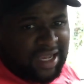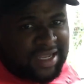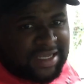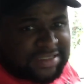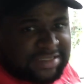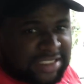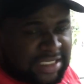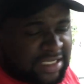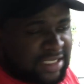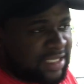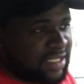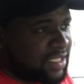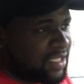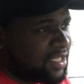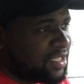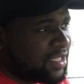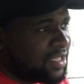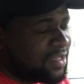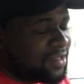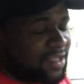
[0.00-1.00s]
Like I said,
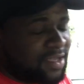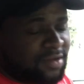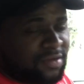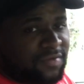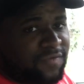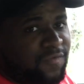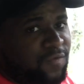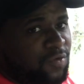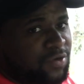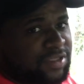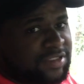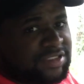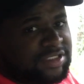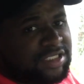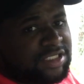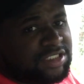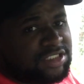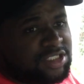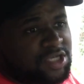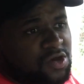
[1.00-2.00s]
I think it was
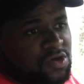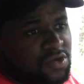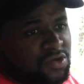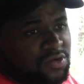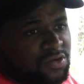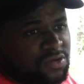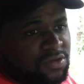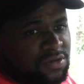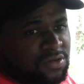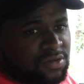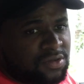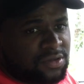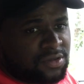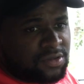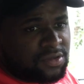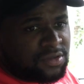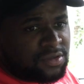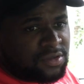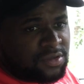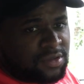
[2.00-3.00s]
46 total. I
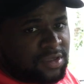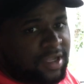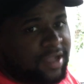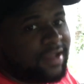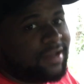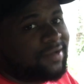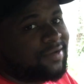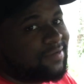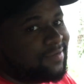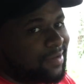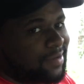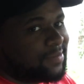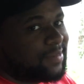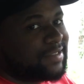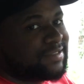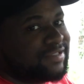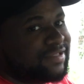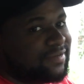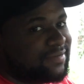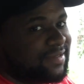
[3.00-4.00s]
had to correct
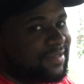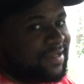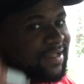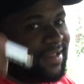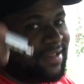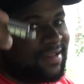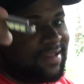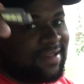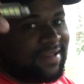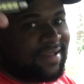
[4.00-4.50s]
myself today.